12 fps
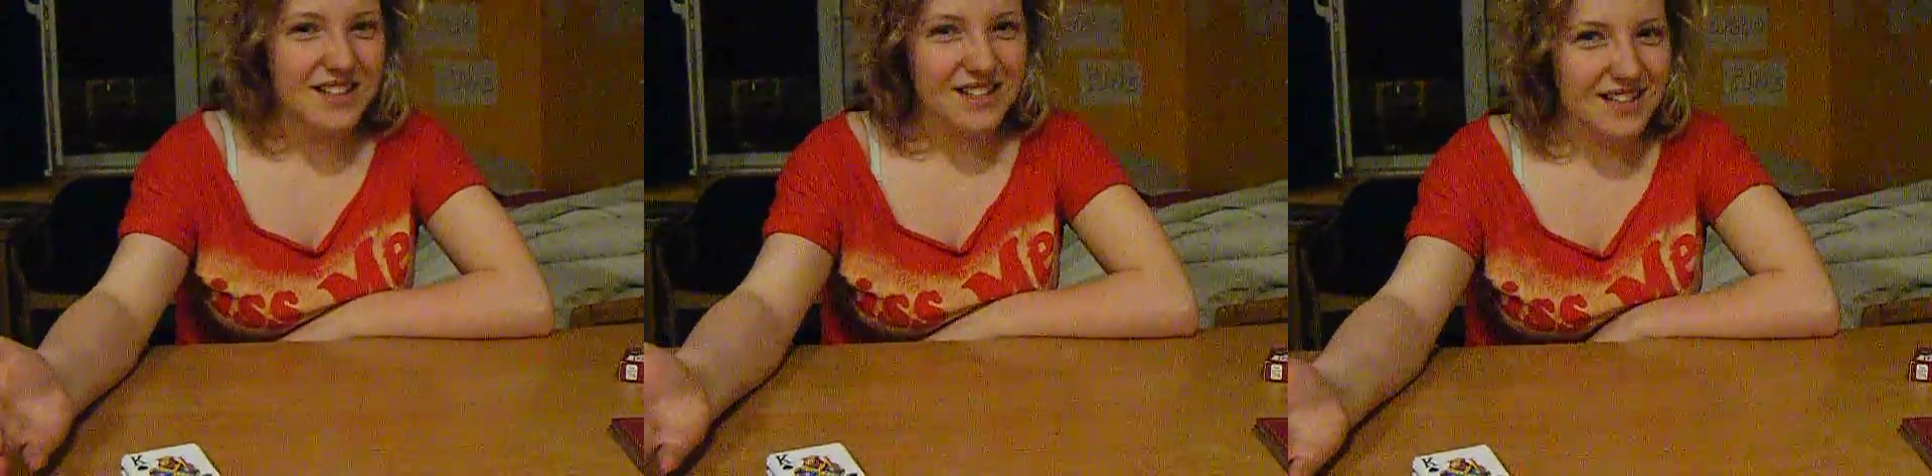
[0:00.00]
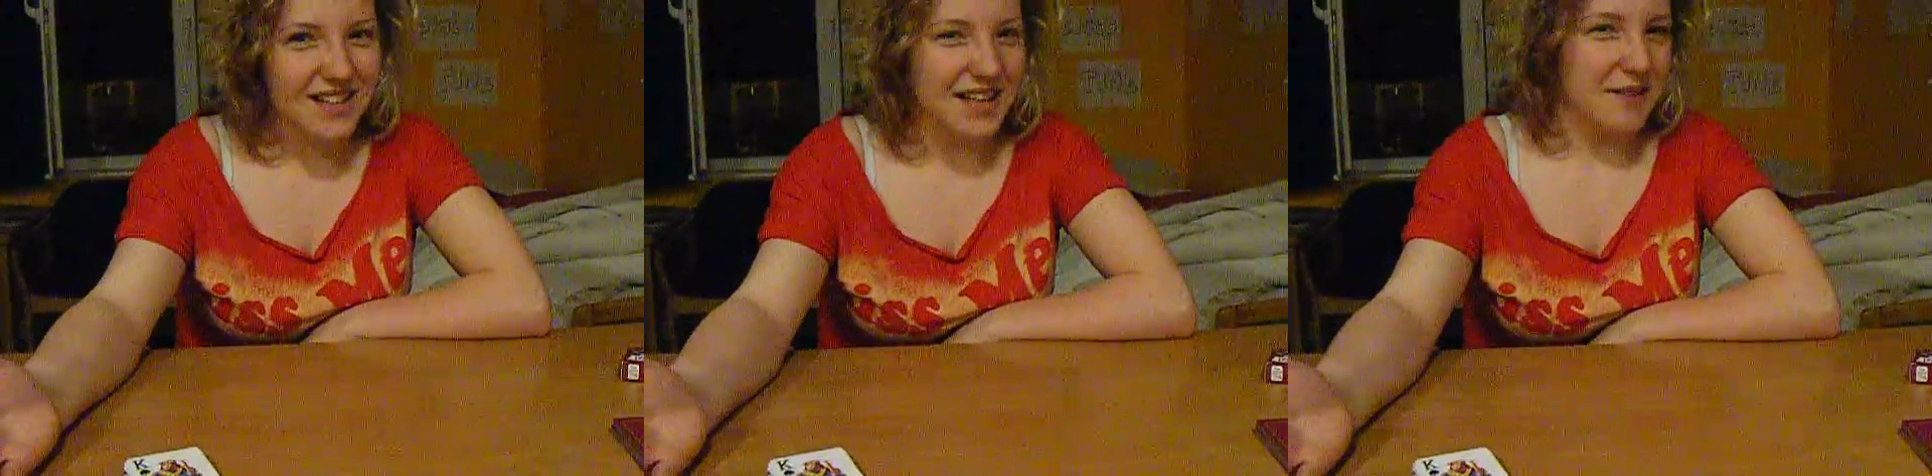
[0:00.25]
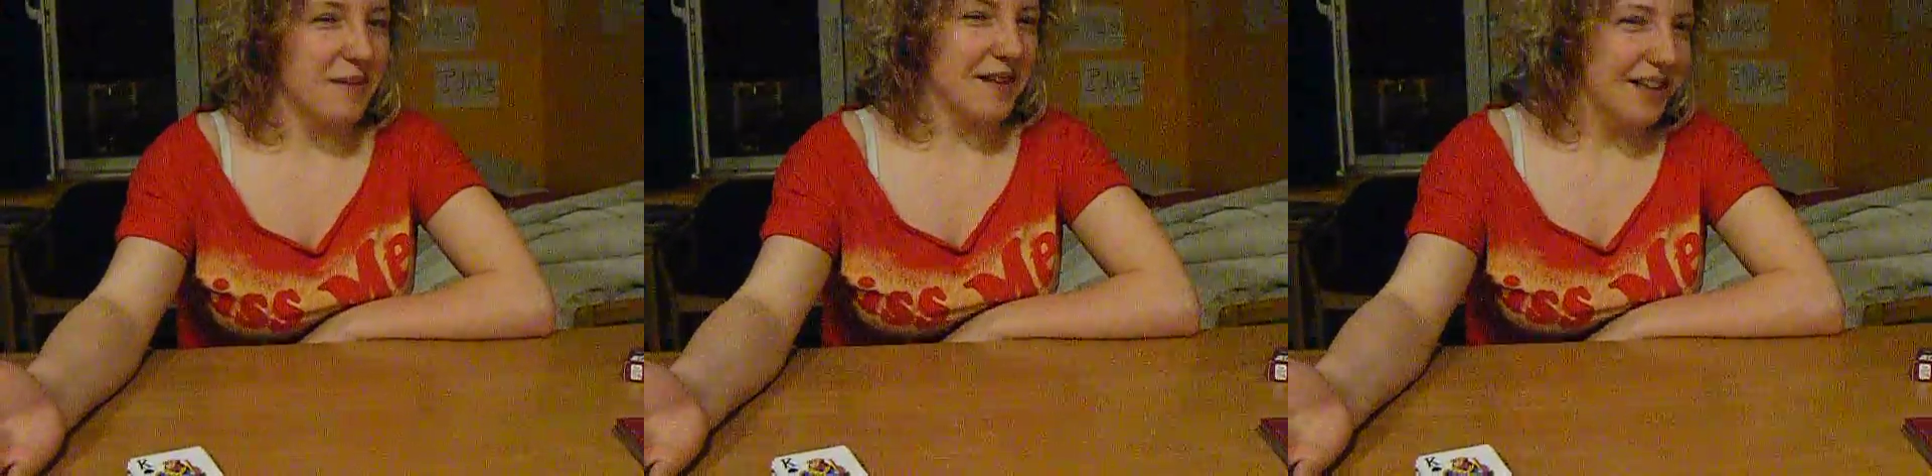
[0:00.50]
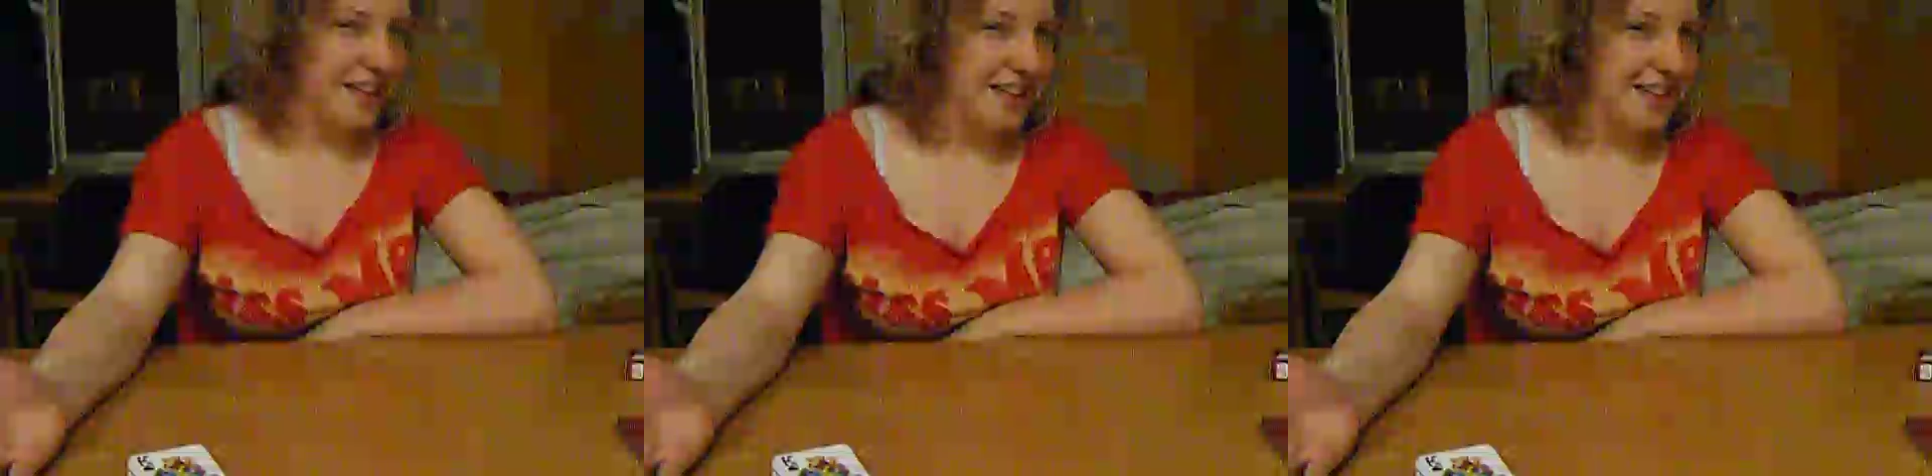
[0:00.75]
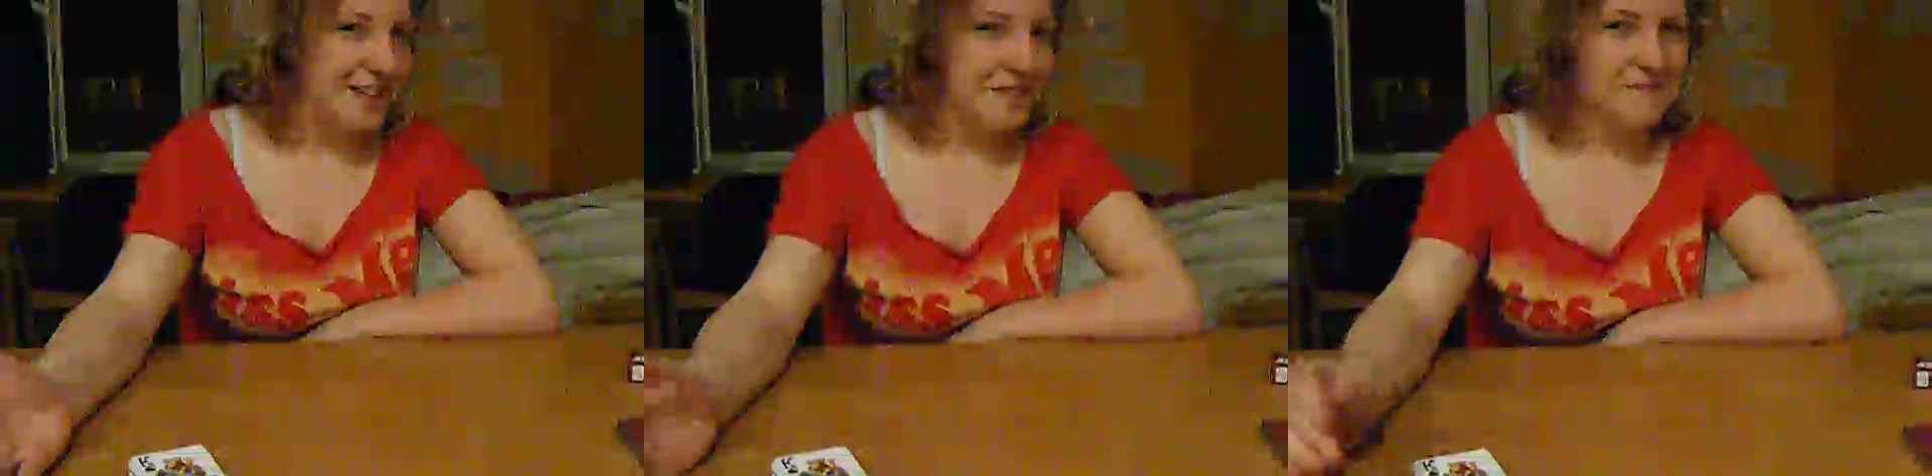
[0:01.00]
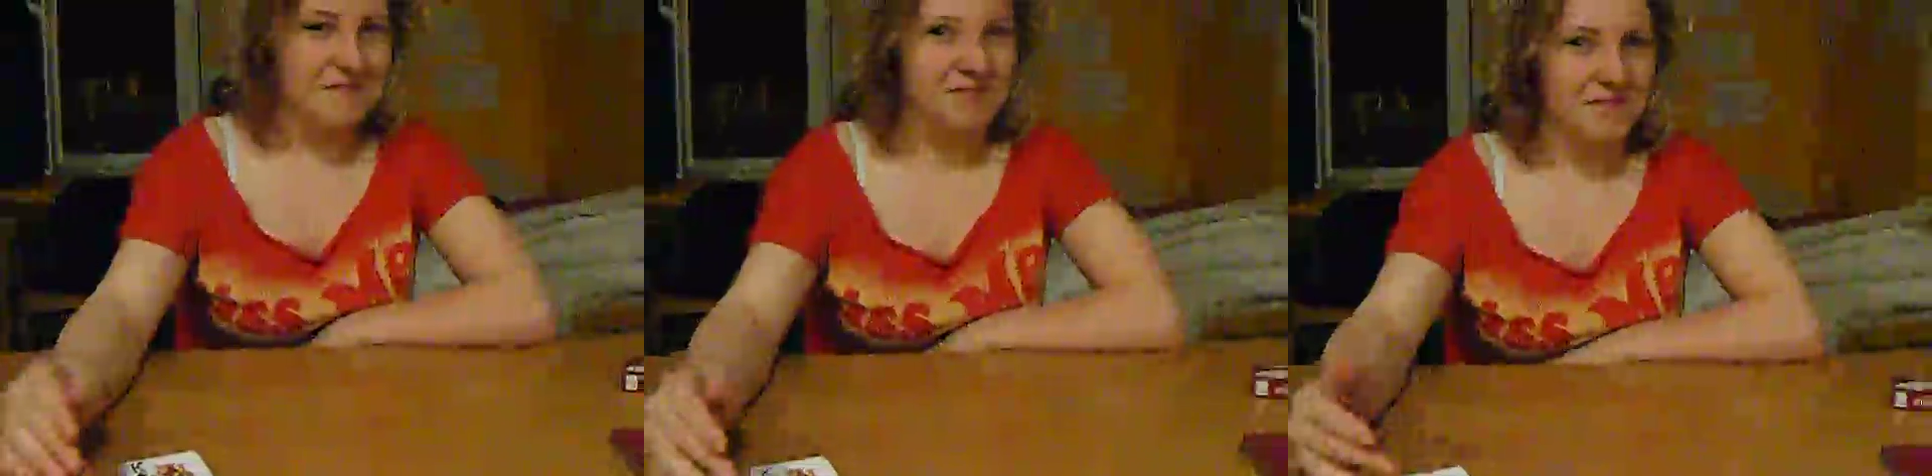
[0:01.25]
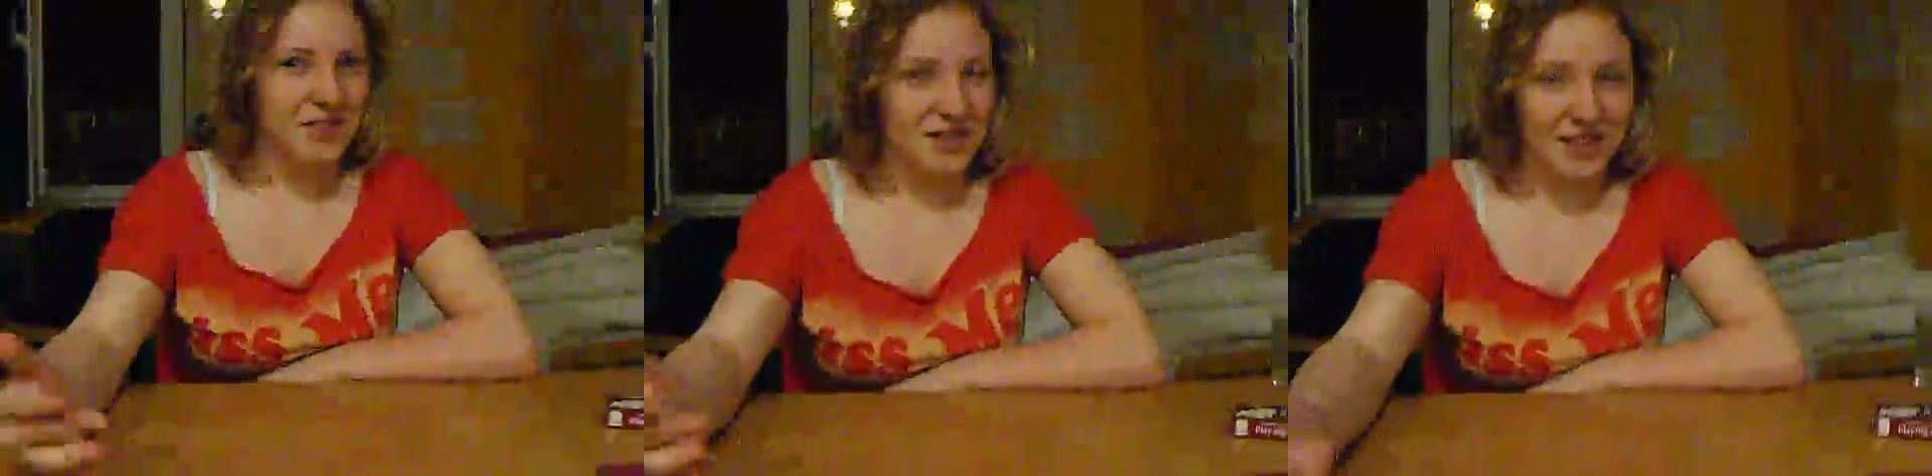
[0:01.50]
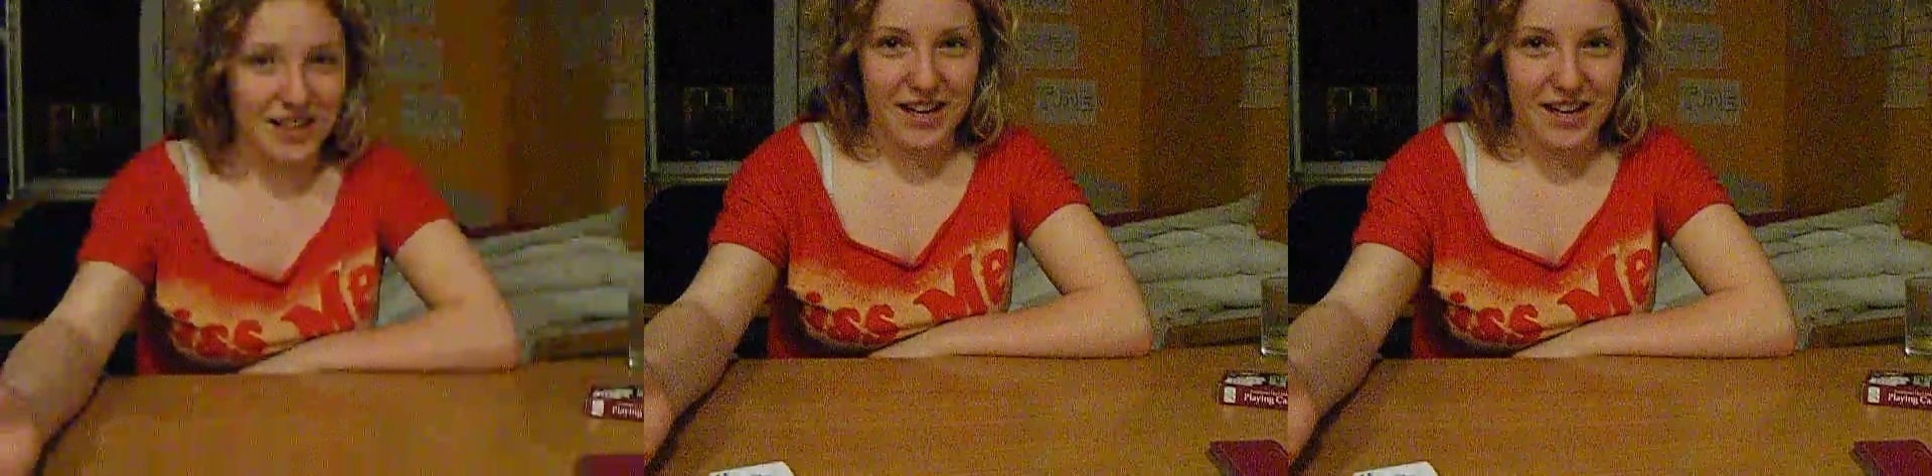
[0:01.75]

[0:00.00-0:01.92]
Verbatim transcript: it's getting a bit late got